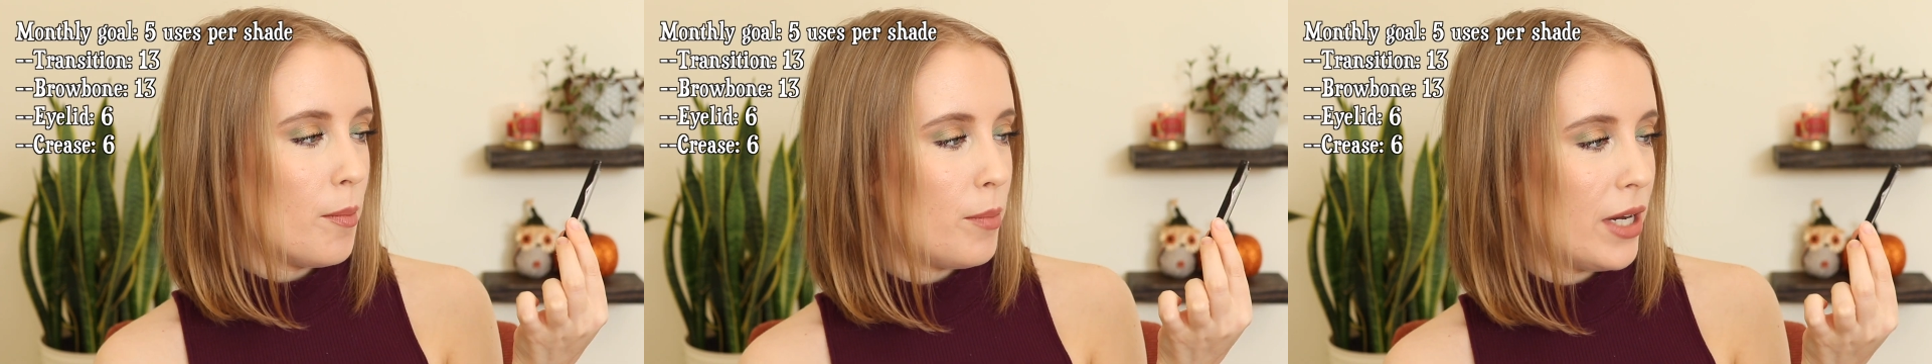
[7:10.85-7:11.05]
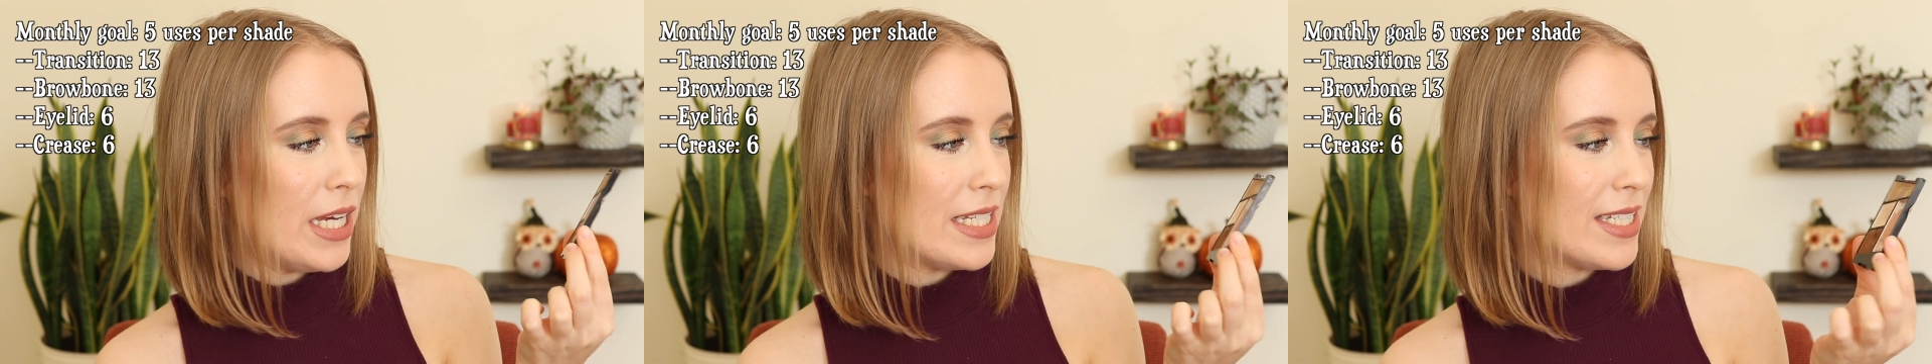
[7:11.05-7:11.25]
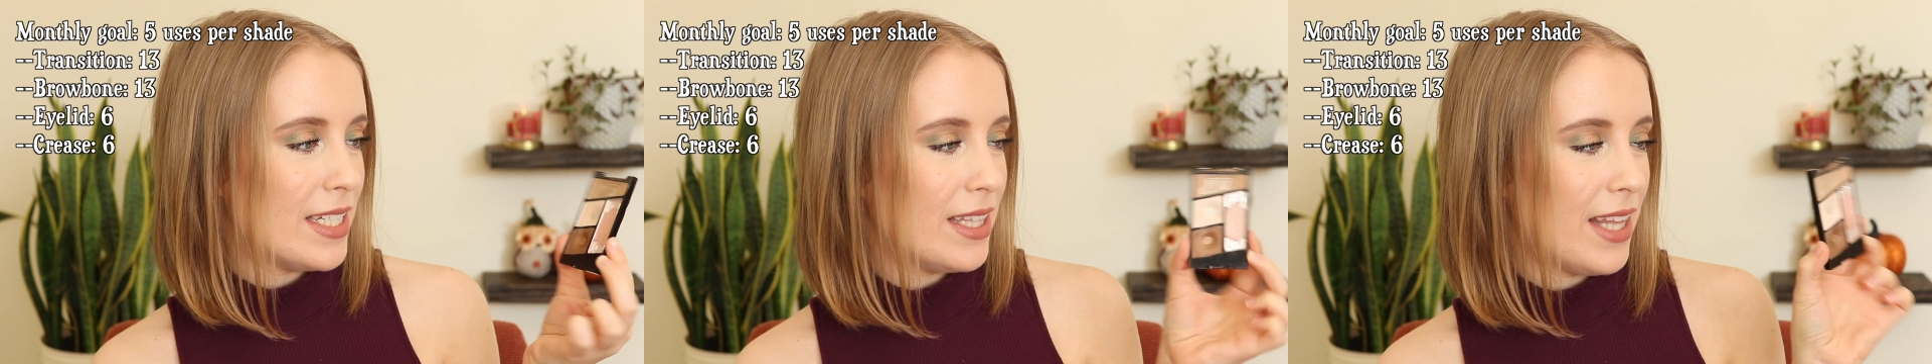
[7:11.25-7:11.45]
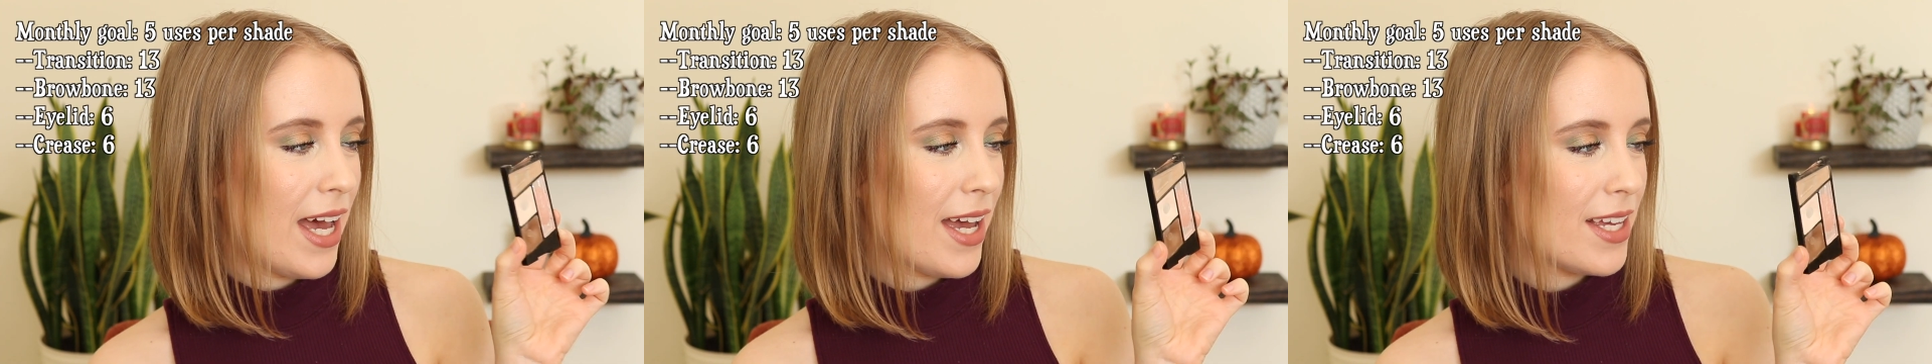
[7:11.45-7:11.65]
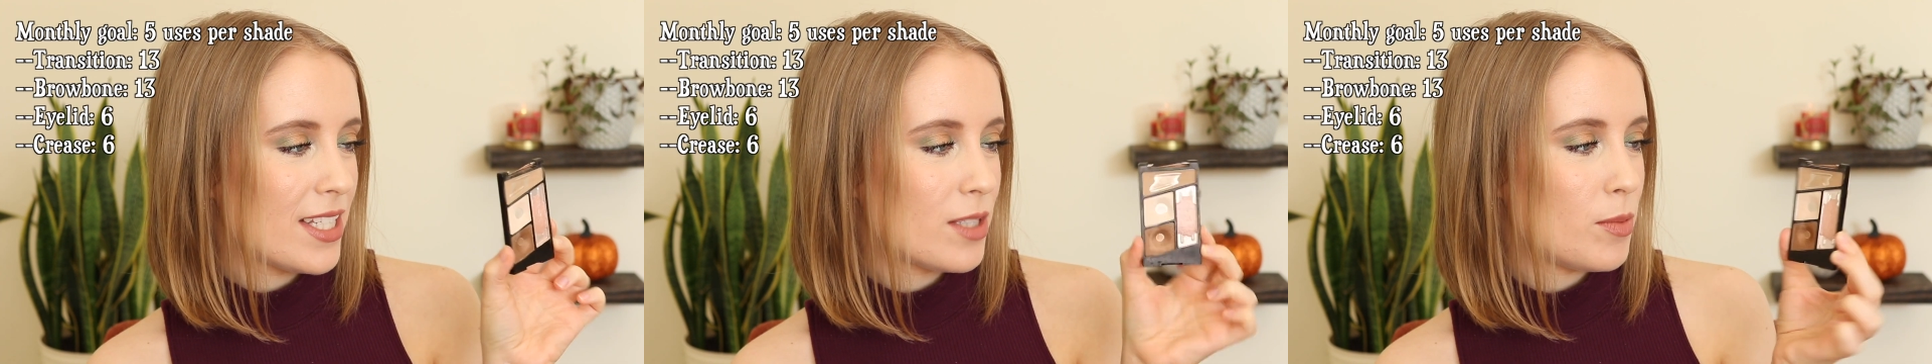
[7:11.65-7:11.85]
but
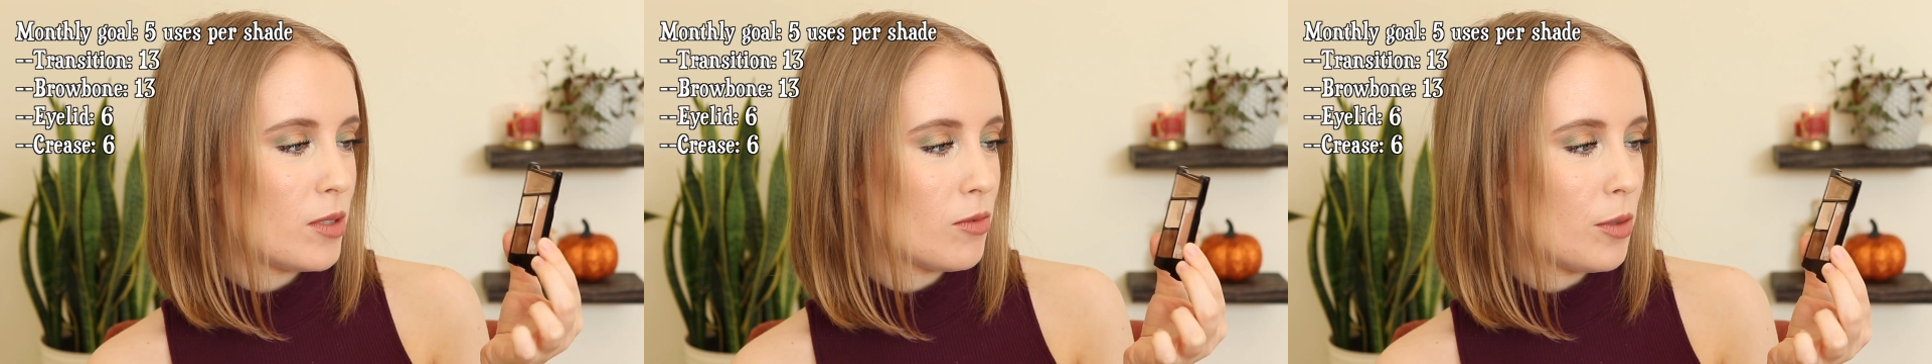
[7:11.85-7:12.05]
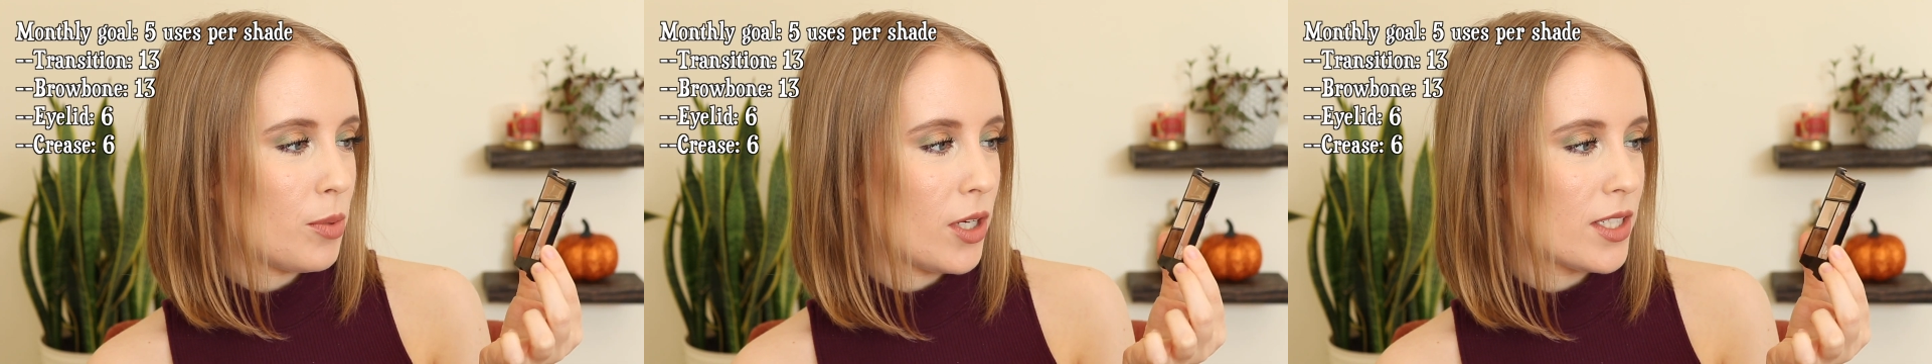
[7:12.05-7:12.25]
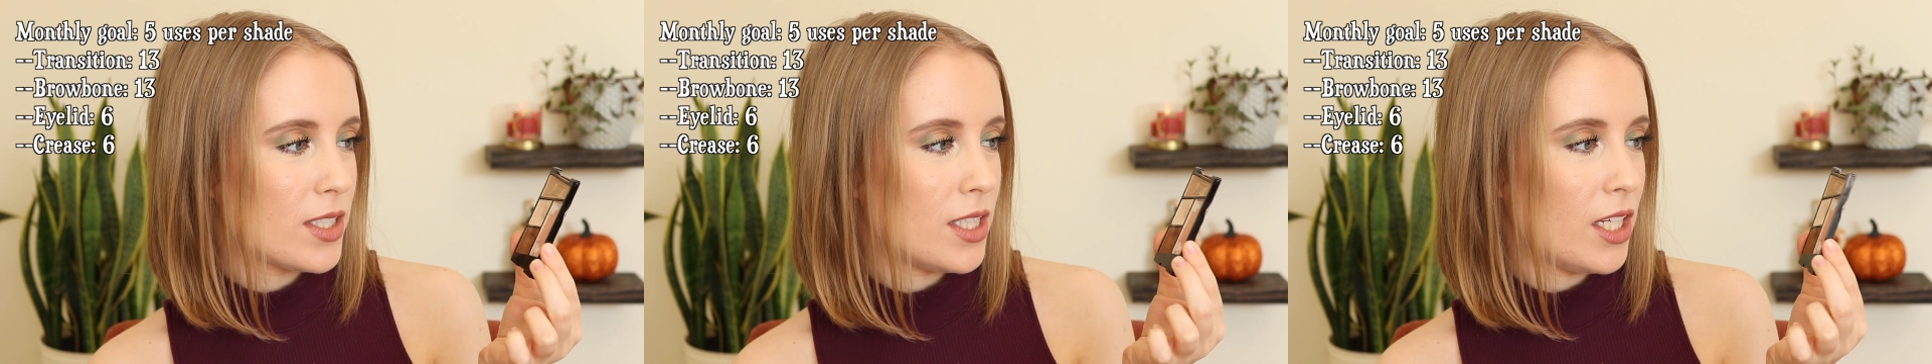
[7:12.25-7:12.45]
that has been repressed.